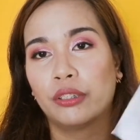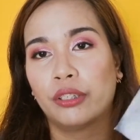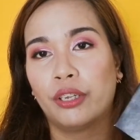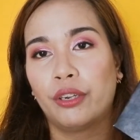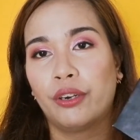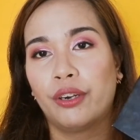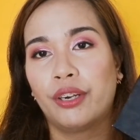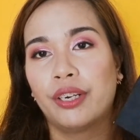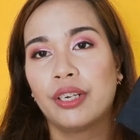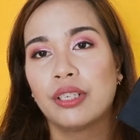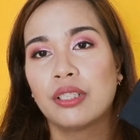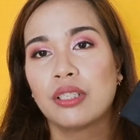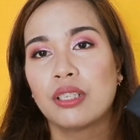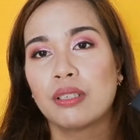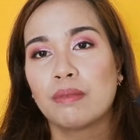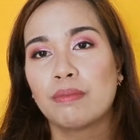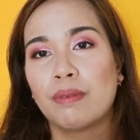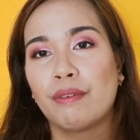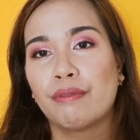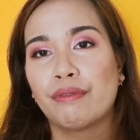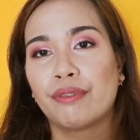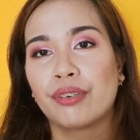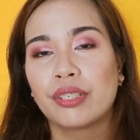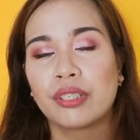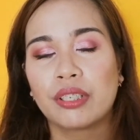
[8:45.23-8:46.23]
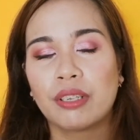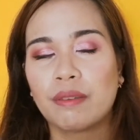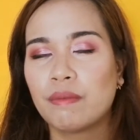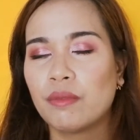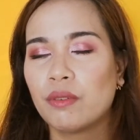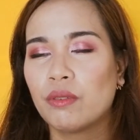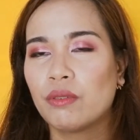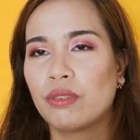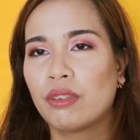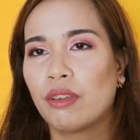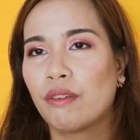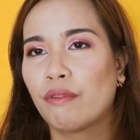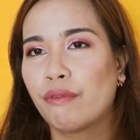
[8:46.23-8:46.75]
Year. This is my first time
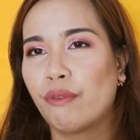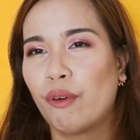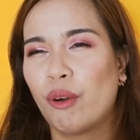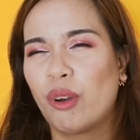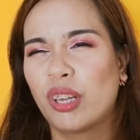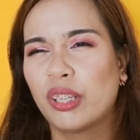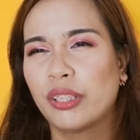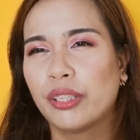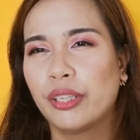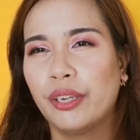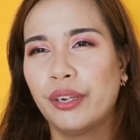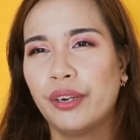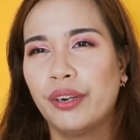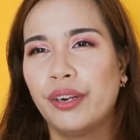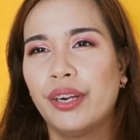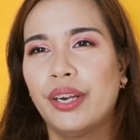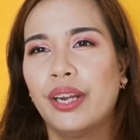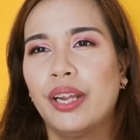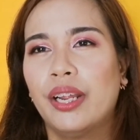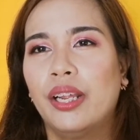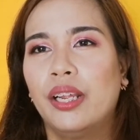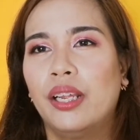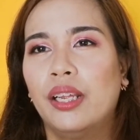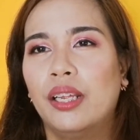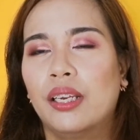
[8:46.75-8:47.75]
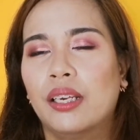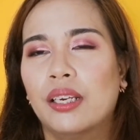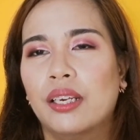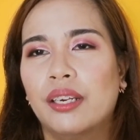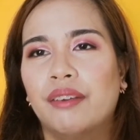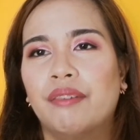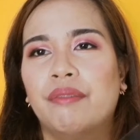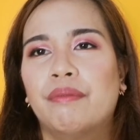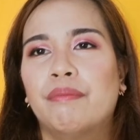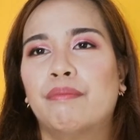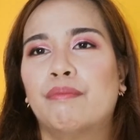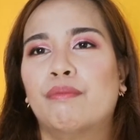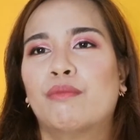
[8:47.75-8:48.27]
using Year
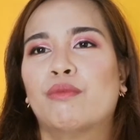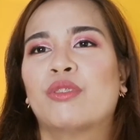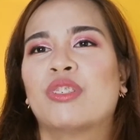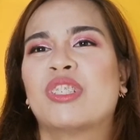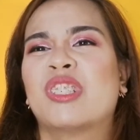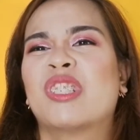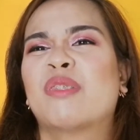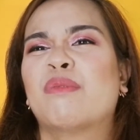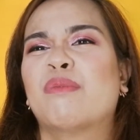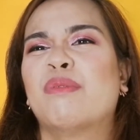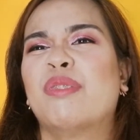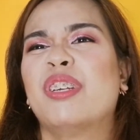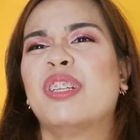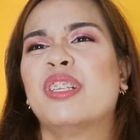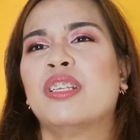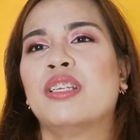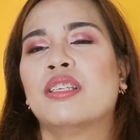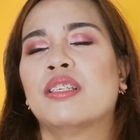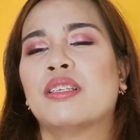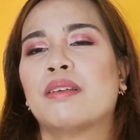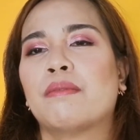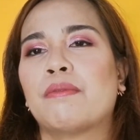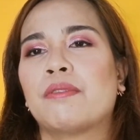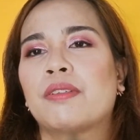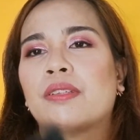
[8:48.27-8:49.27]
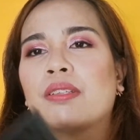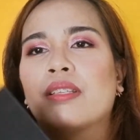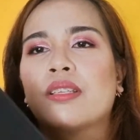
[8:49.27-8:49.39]
and I was really di